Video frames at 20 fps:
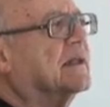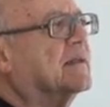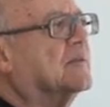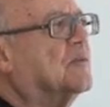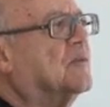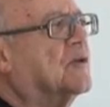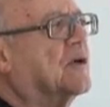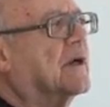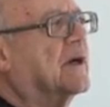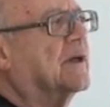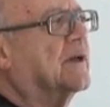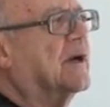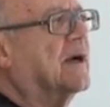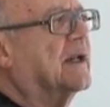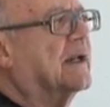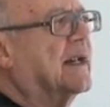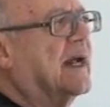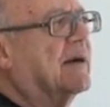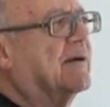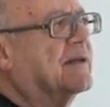more
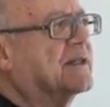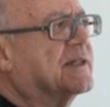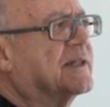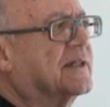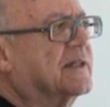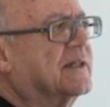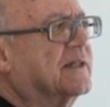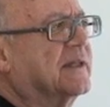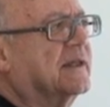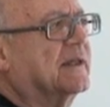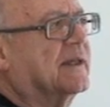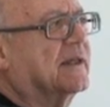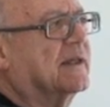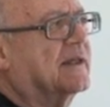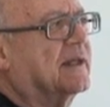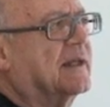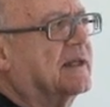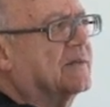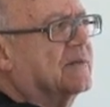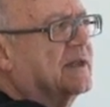non-Aristotelian,
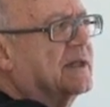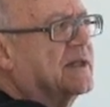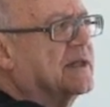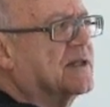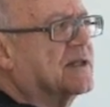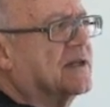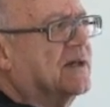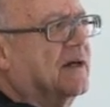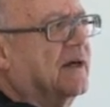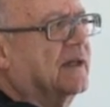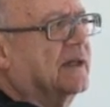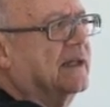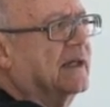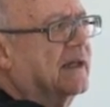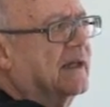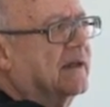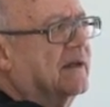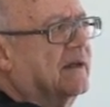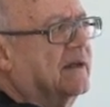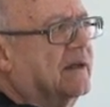and what he's calling
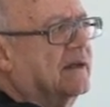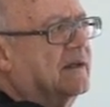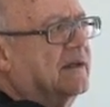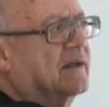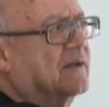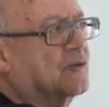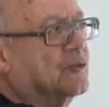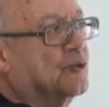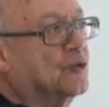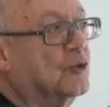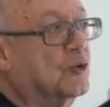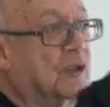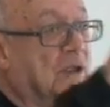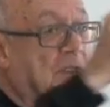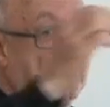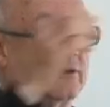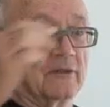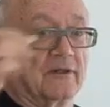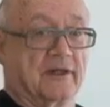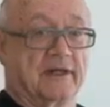
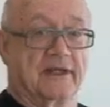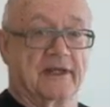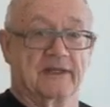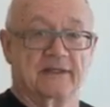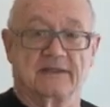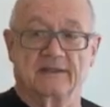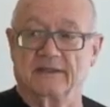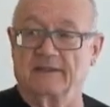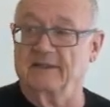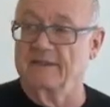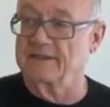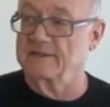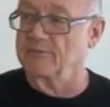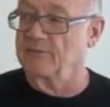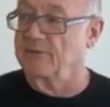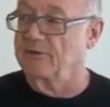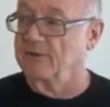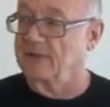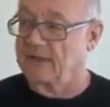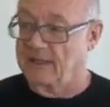rule-oriented is
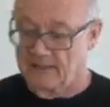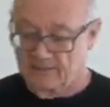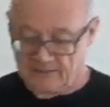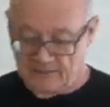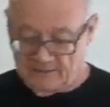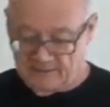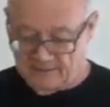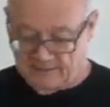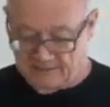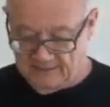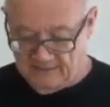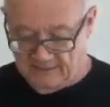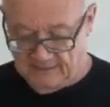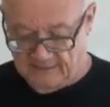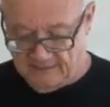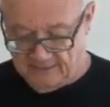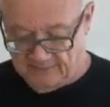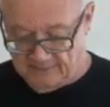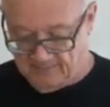more Aristotelian.